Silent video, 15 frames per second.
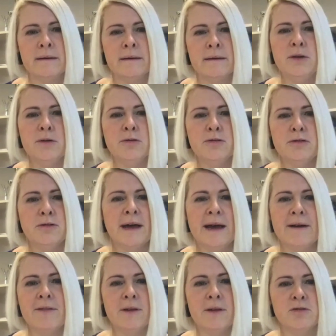We used to
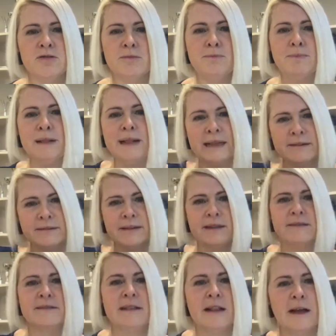have those
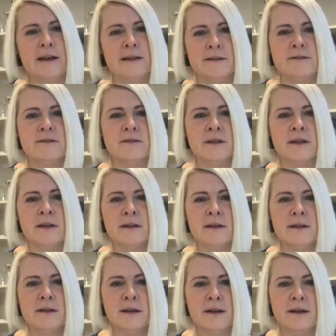plastic slides
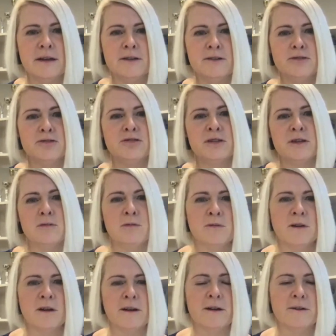to
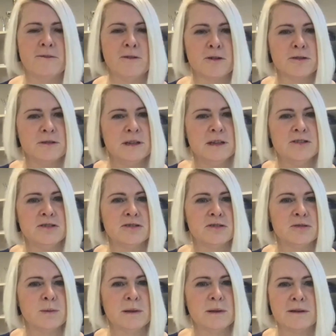show for
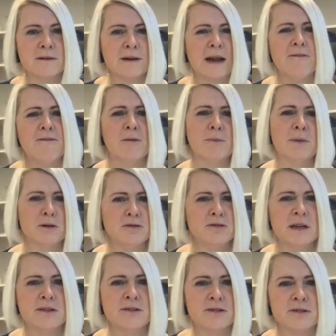teachers with graph
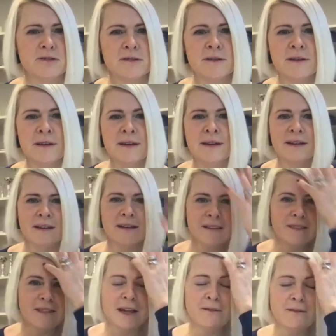projectors.
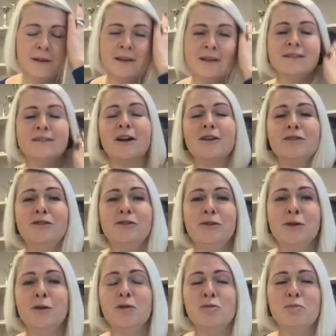Then we started to
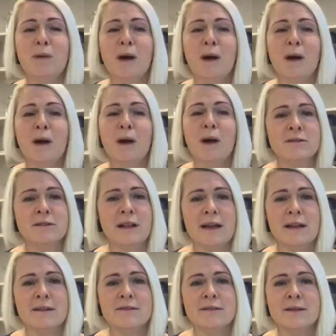use PowerPoint
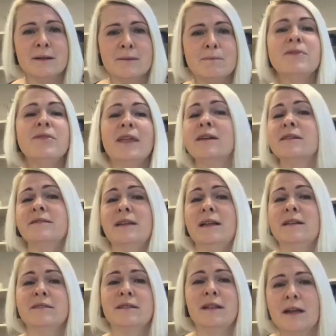slides, but they're
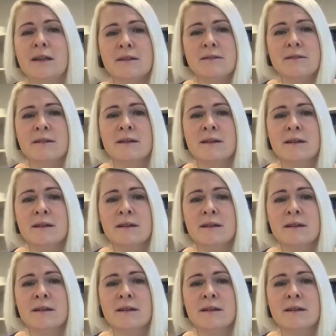still slides.